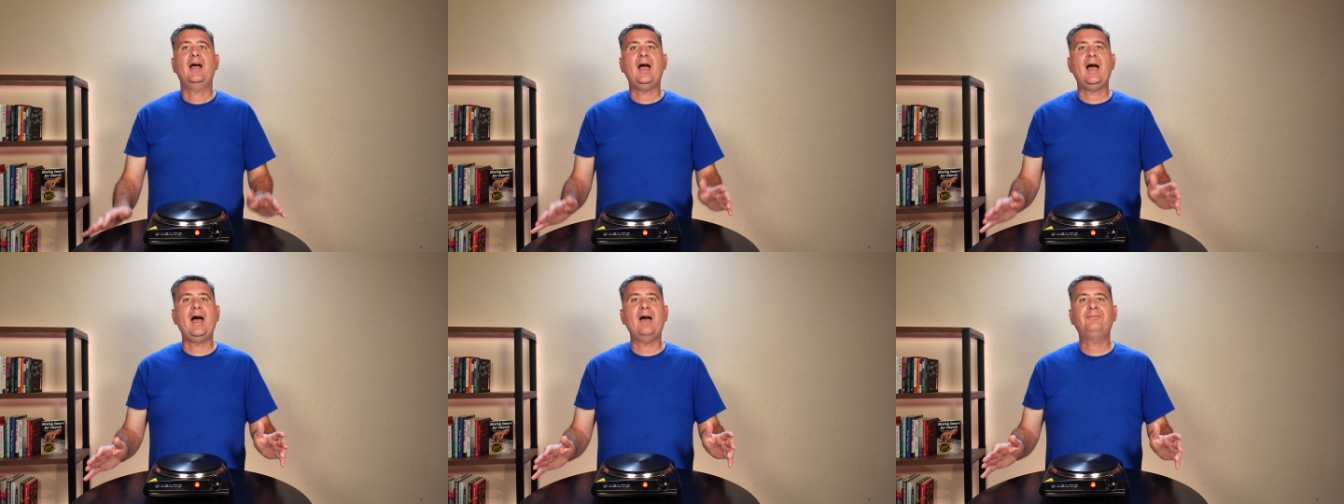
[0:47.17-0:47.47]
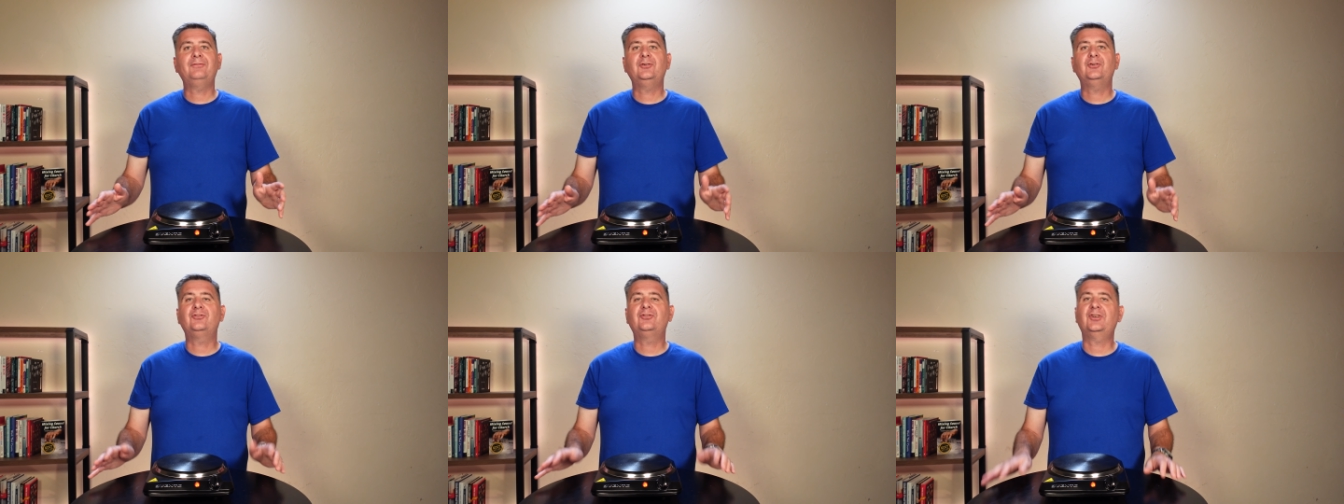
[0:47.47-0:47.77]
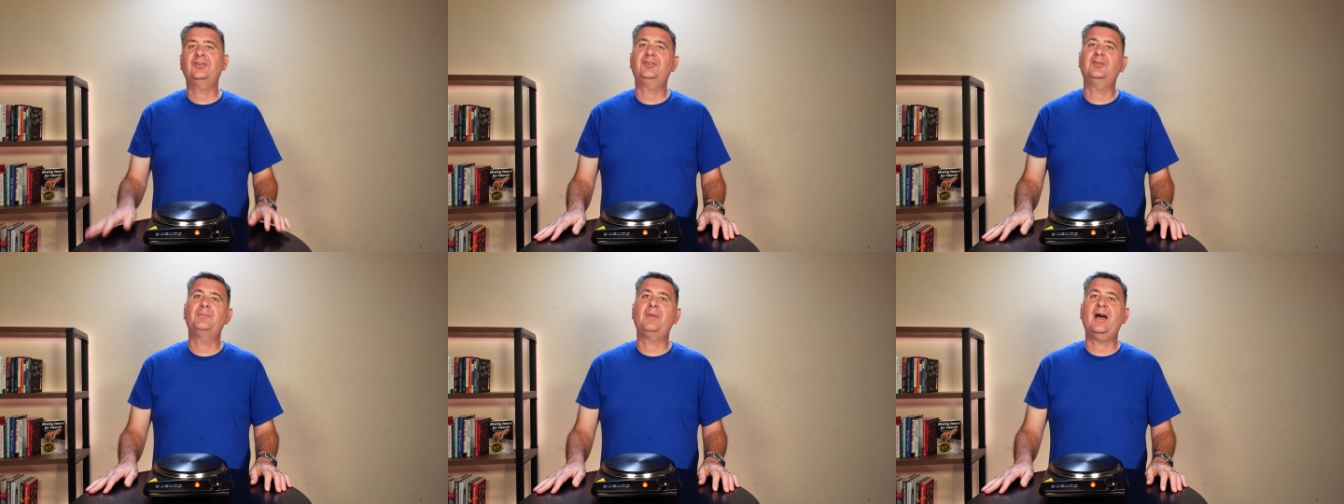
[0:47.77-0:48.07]
After
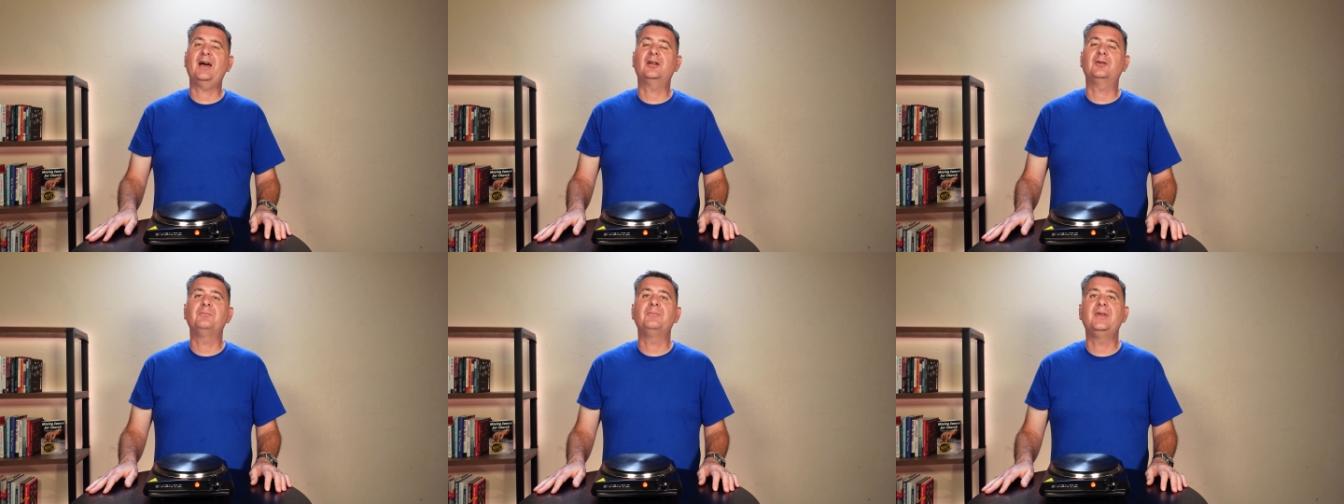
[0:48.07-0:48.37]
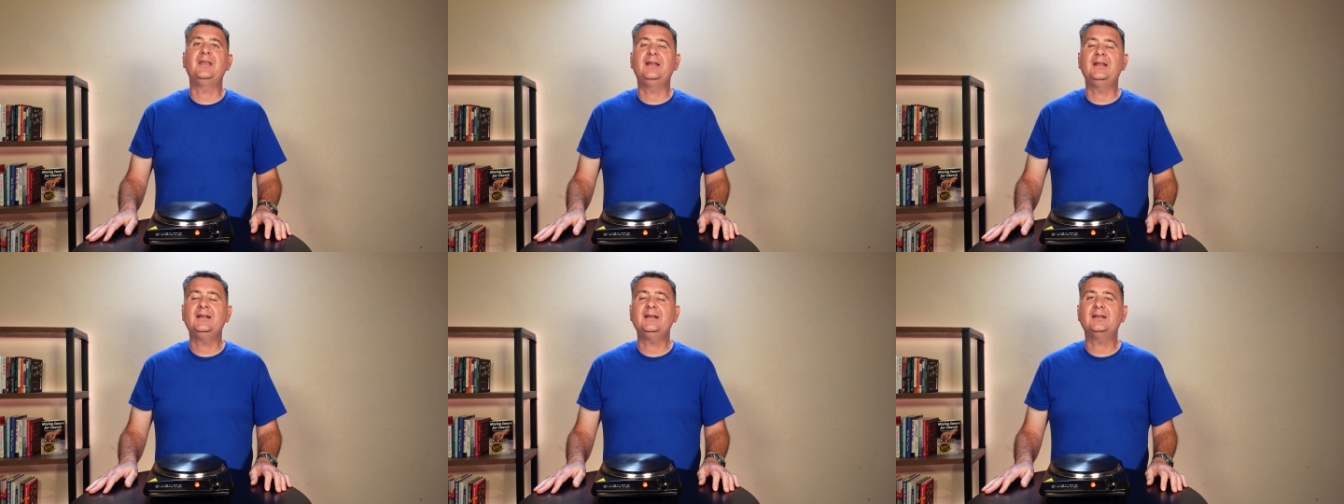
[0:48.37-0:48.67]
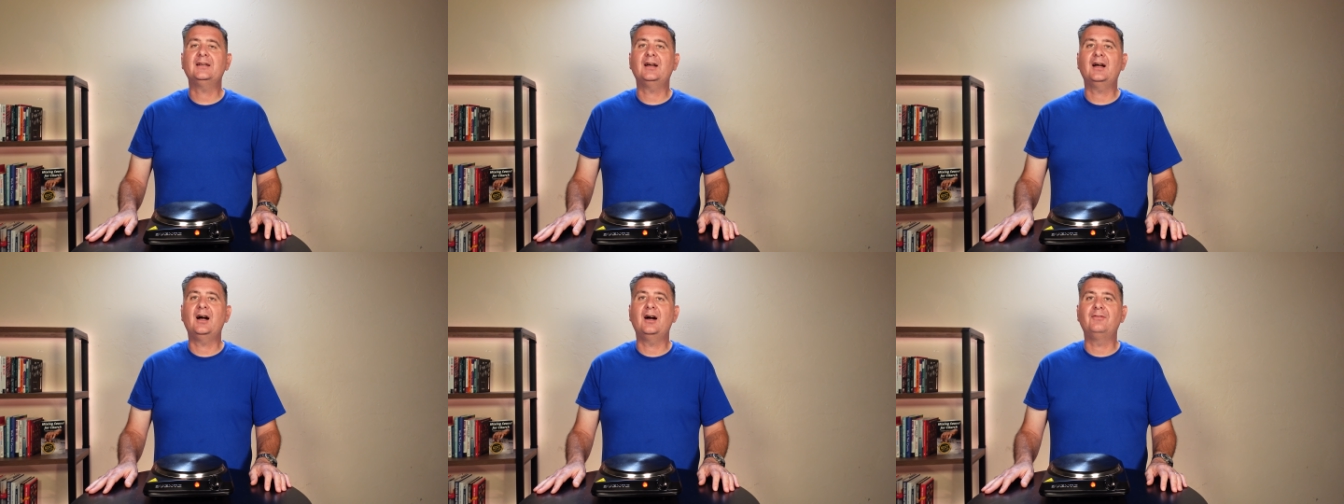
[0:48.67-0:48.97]
just about a minute
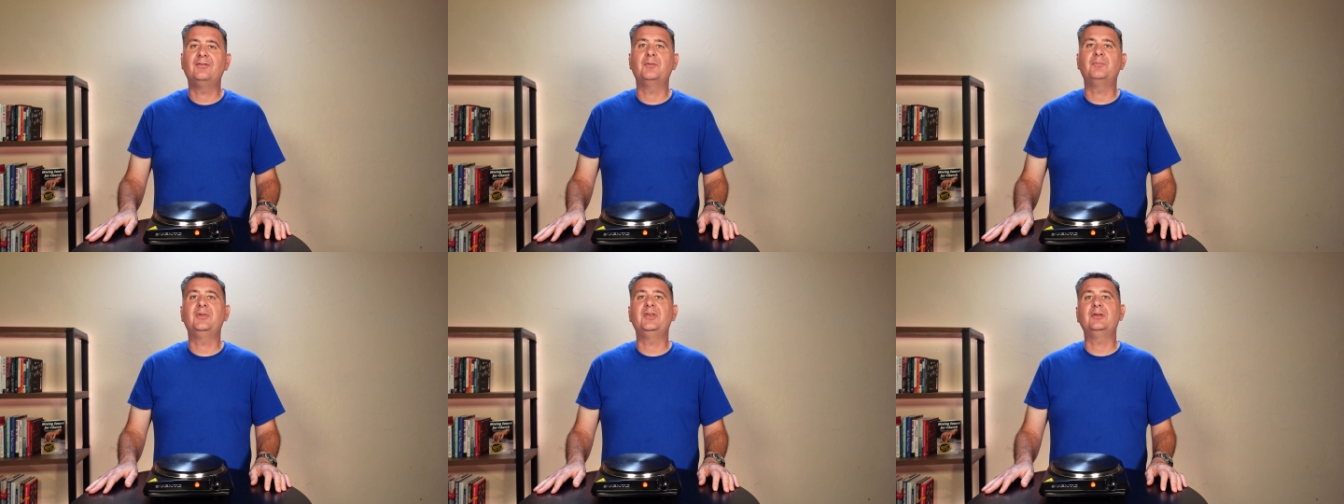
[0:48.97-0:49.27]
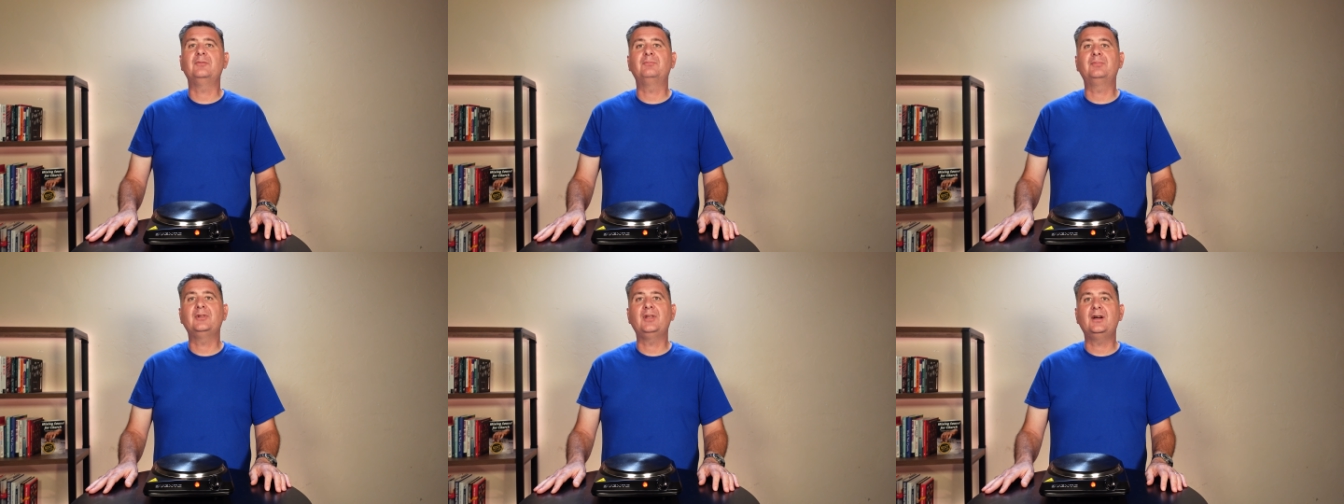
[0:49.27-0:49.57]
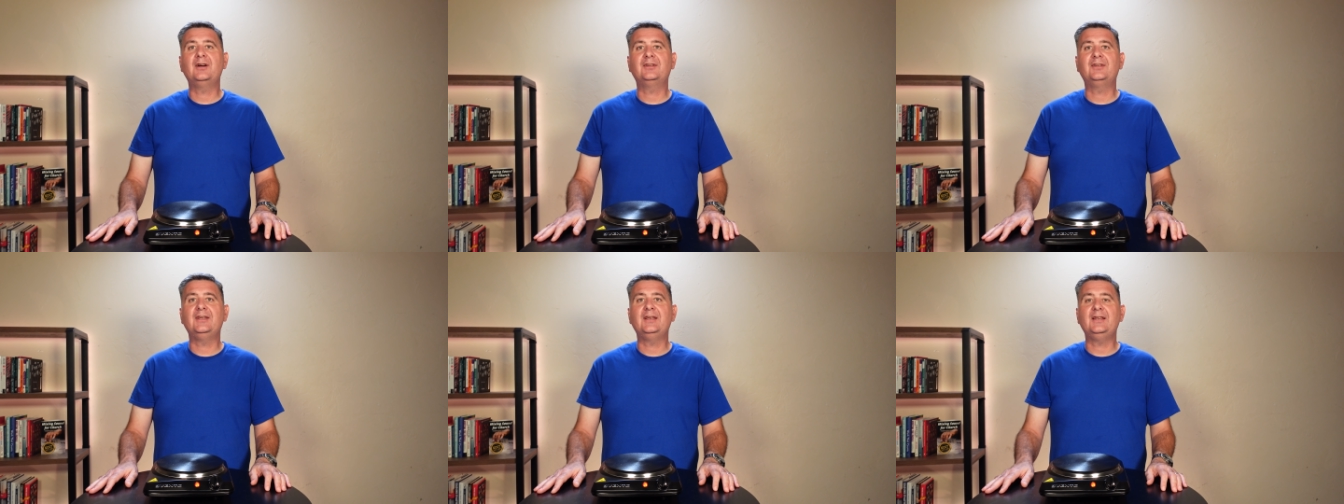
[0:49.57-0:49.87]
of it being
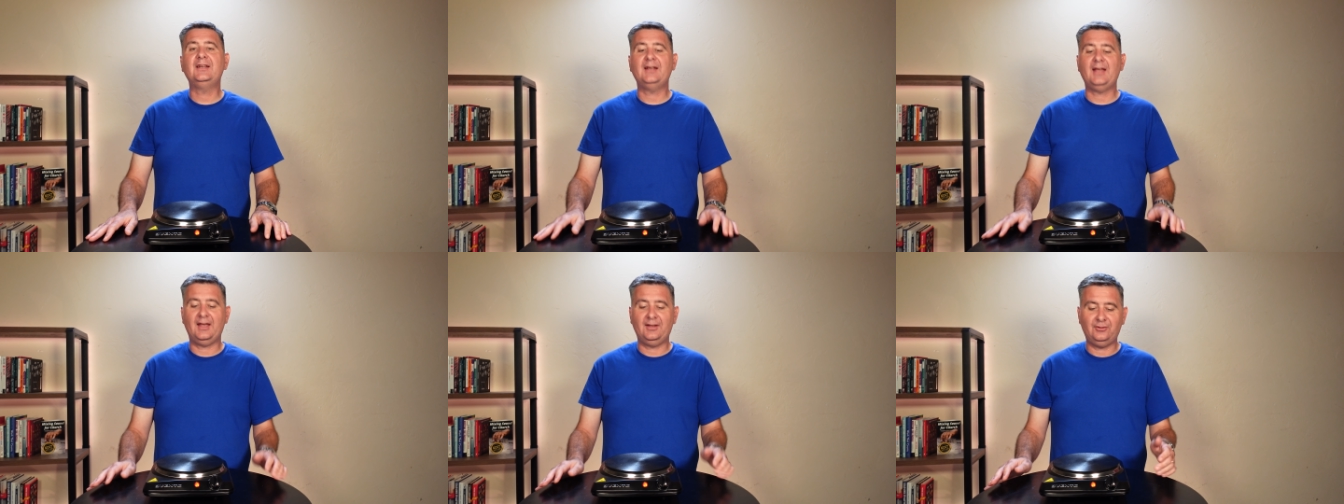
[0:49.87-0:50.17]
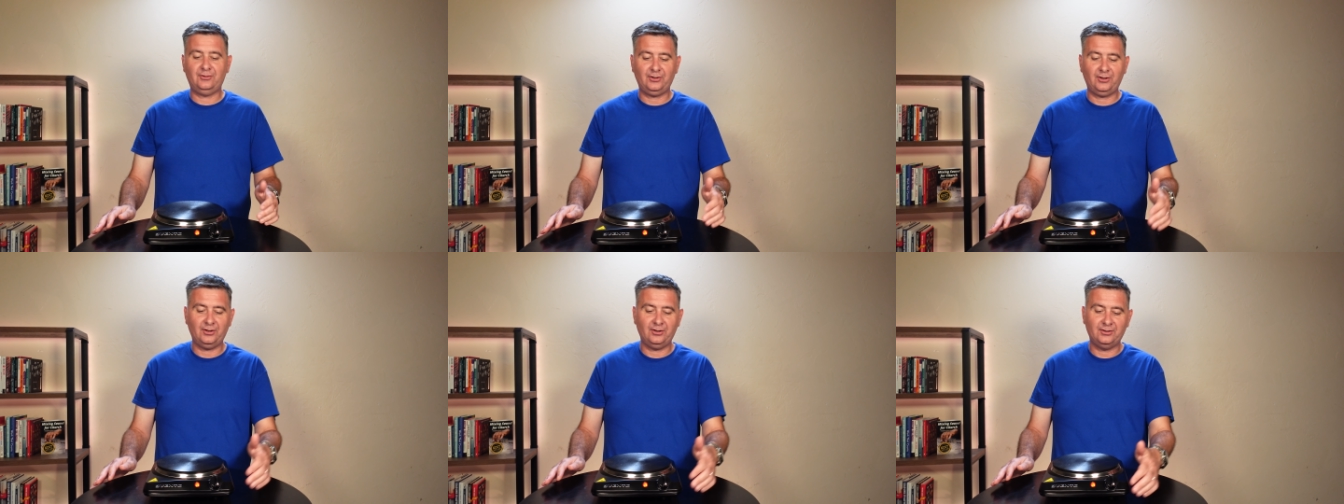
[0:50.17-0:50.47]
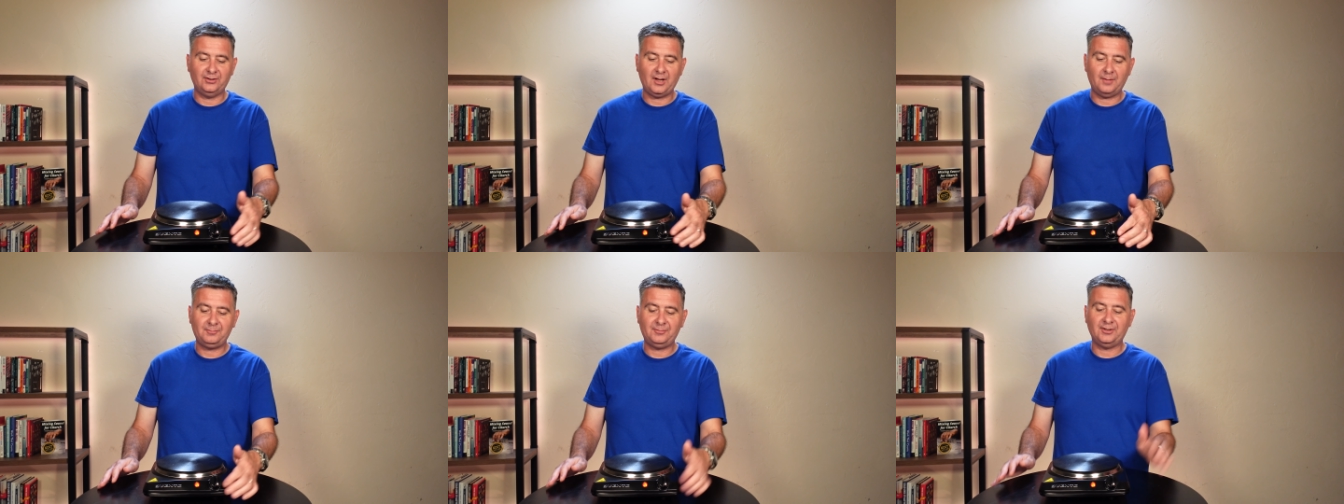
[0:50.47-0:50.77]
plugged in and
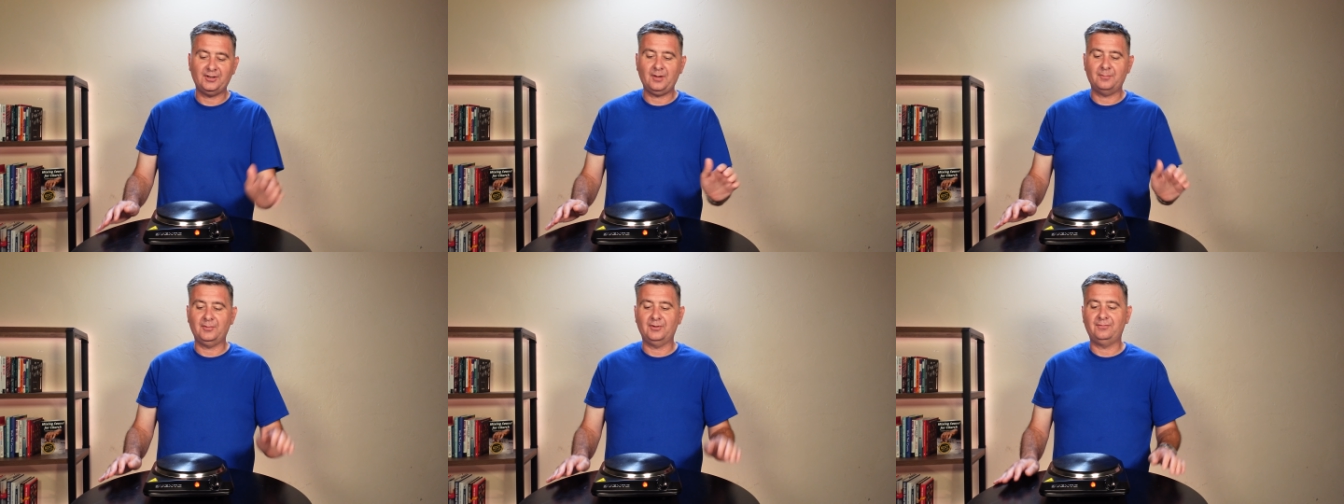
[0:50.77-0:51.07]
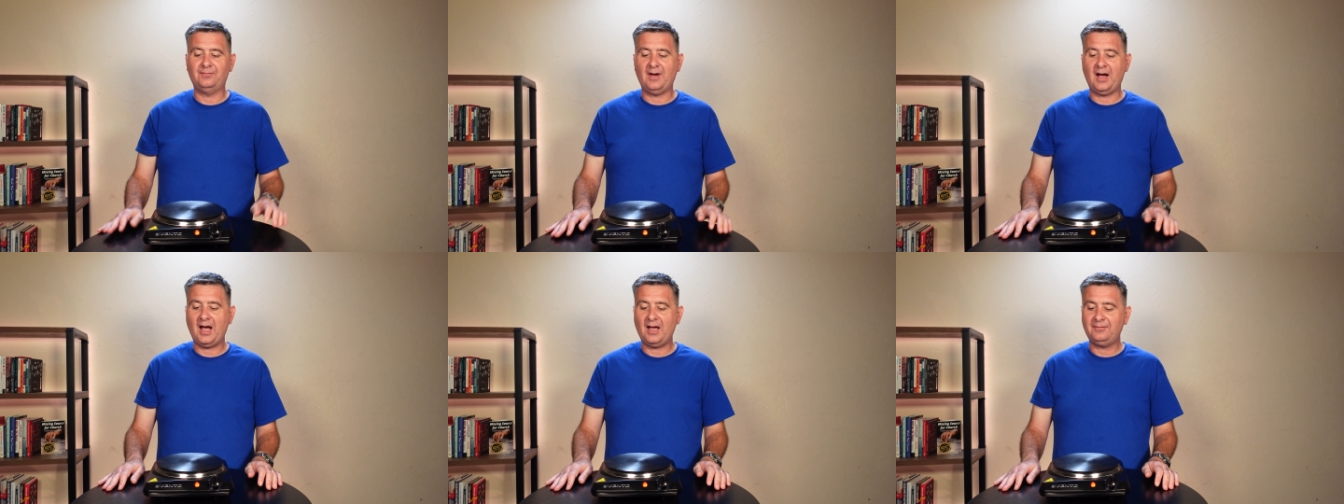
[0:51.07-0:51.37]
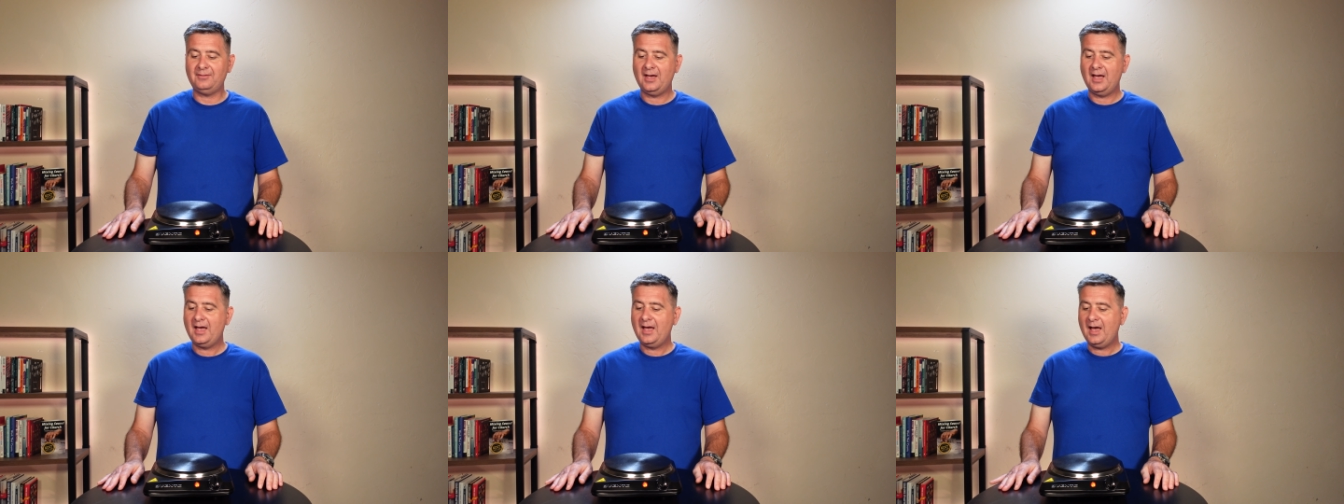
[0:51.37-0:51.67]
turned up to number five,